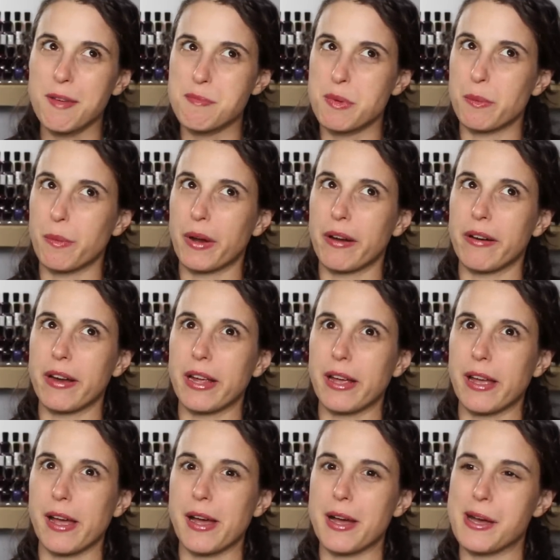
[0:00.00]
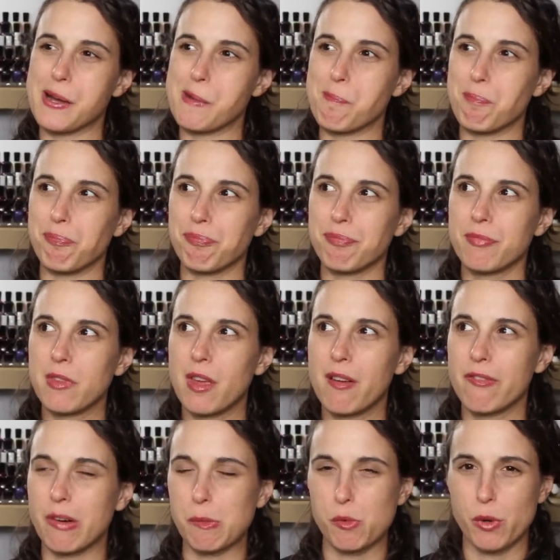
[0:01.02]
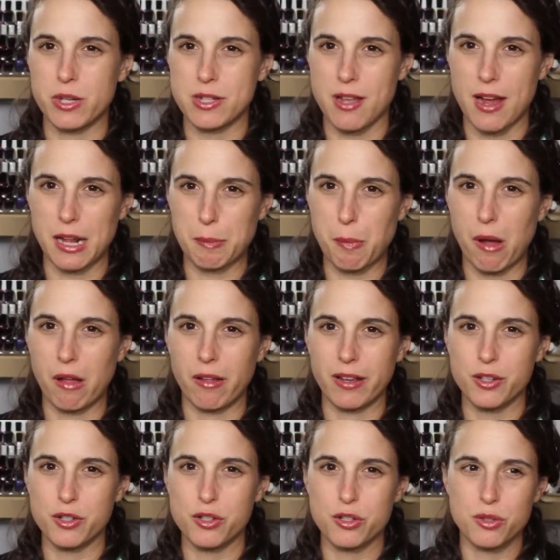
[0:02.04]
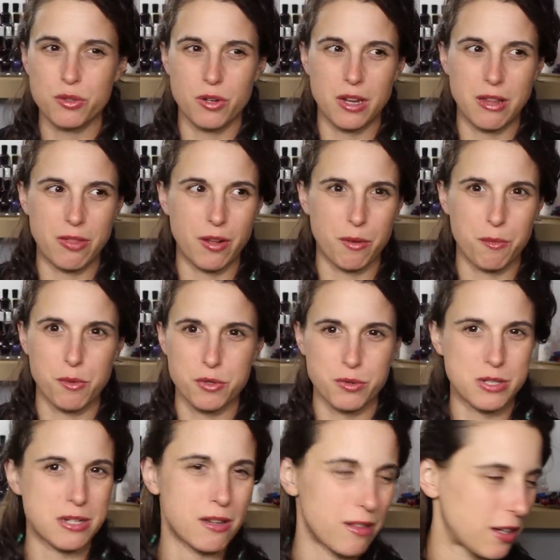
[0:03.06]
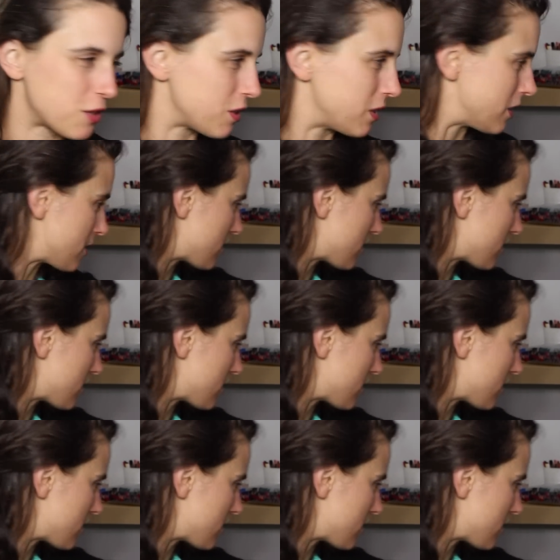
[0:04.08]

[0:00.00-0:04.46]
I've been wearing from Quixotic Polish in their most recent collection.